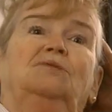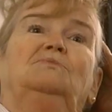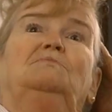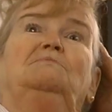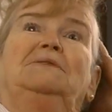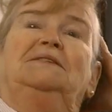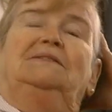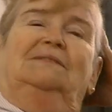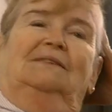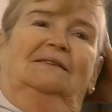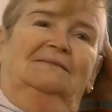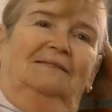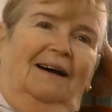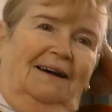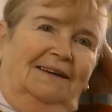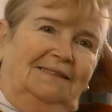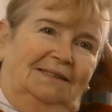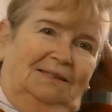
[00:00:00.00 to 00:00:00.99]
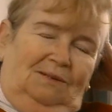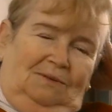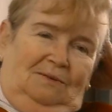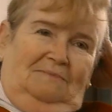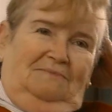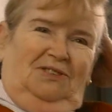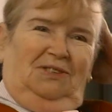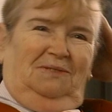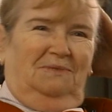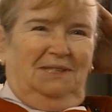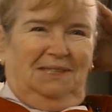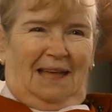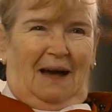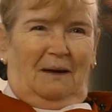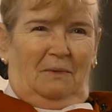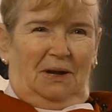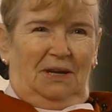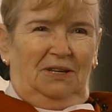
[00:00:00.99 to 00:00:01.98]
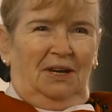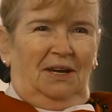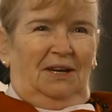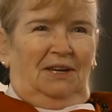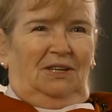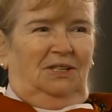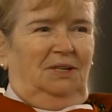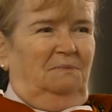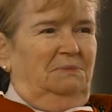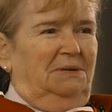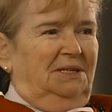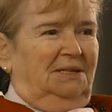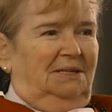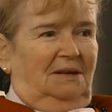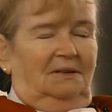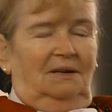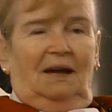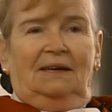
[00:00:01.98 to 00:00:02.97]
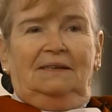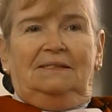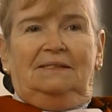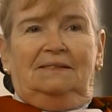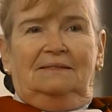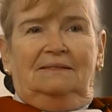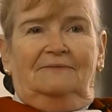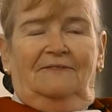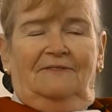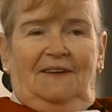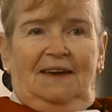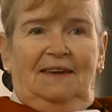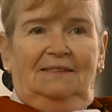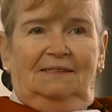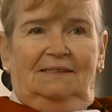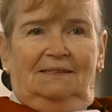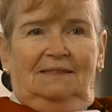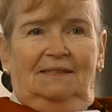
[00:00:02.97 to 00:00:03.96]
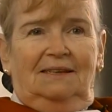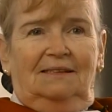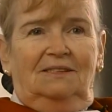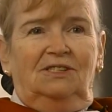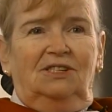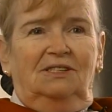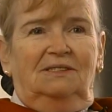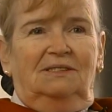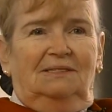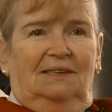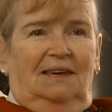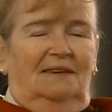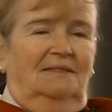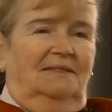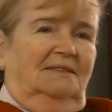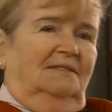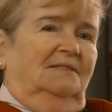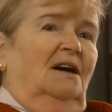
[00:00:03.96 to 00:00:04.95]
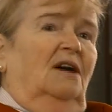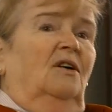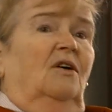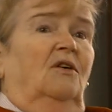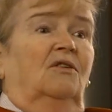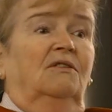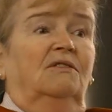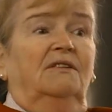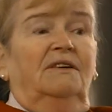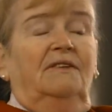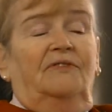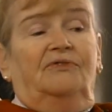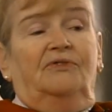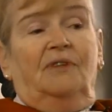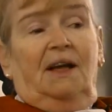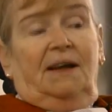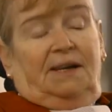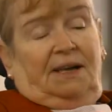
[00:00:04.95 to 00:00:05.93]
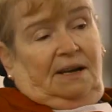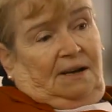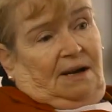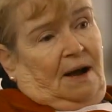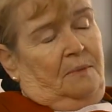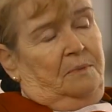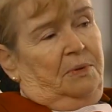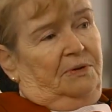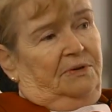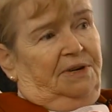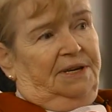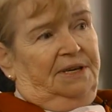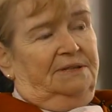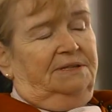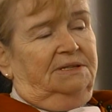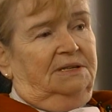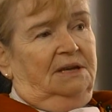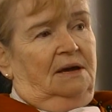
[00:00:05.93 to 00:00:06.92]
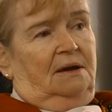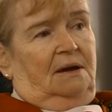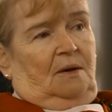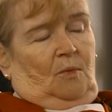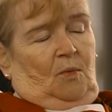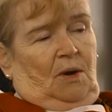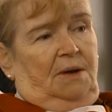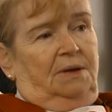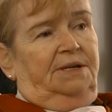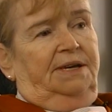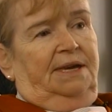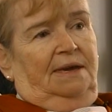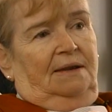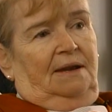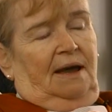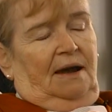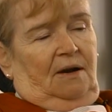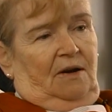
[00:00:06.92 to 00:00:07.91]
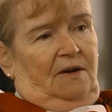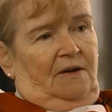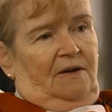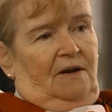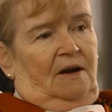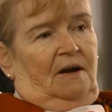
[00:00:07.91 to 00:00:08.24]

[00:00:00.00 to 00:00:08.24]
be so nice to him. She was that way. She'd be so nice to the face, and then she'd say things. Or if, like, a couple kids, one kid, her